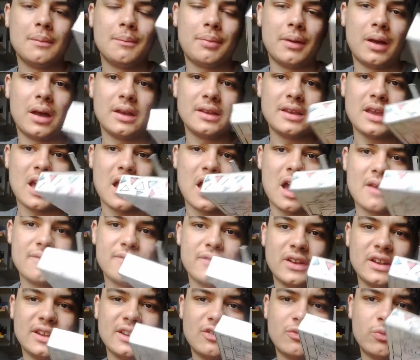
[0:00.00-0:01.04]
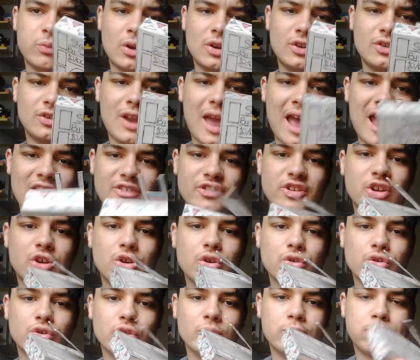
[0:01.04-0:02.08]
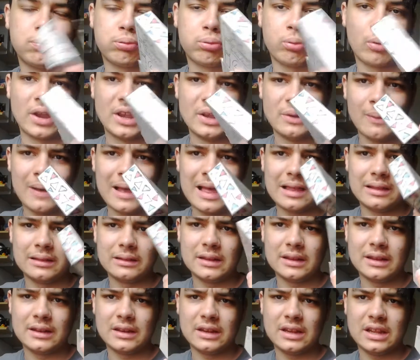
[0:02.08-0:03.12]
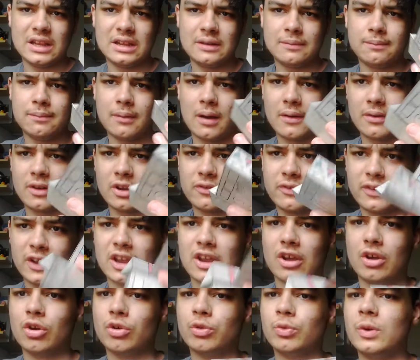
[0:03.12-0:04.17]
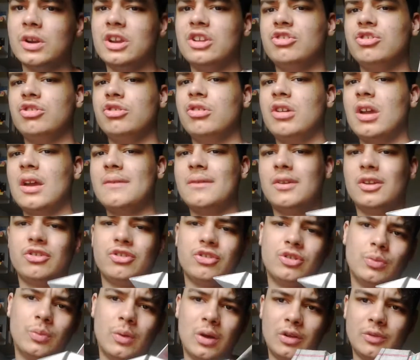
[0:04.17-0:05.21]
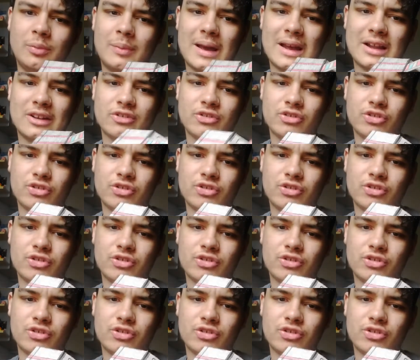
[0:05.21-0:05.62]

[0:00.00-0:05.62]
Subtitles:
But yeah, I think this one actually could do pretty well in the. I think it could win its UK versus the world match.